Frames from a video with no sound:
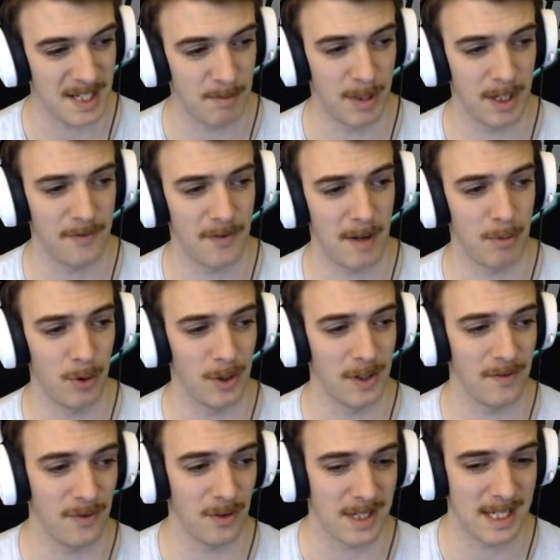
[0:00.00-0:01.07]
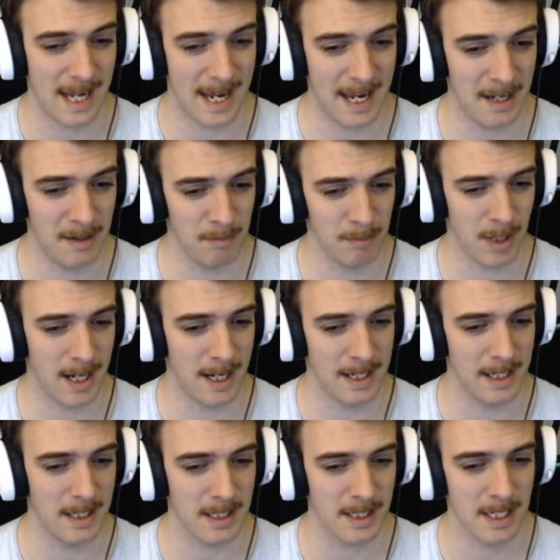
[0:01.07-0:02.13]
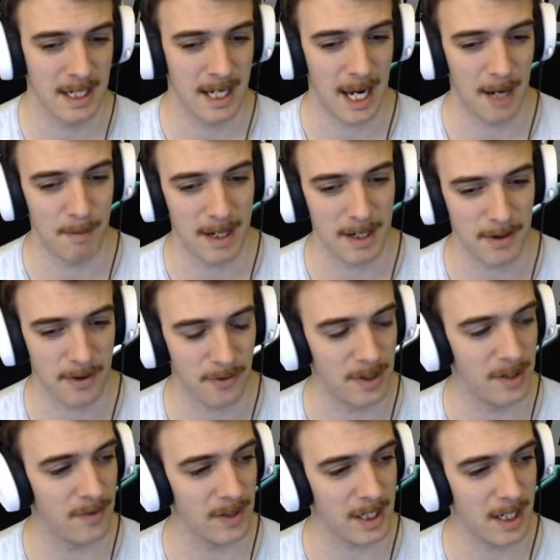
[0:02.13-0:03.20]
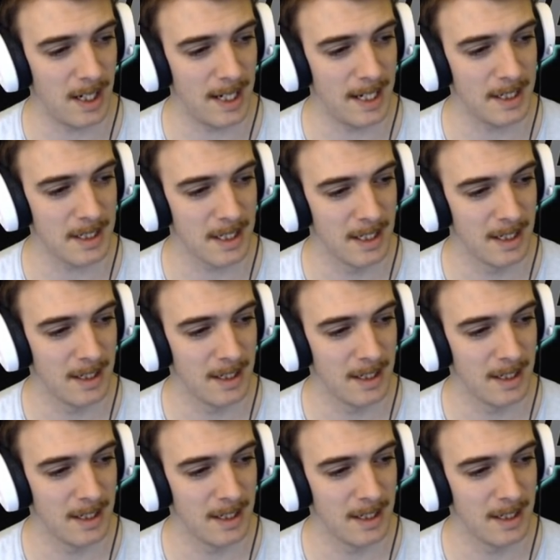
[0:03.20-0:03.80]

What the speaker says: but if I bought in for 10 buy-ins and made 3 of a kind,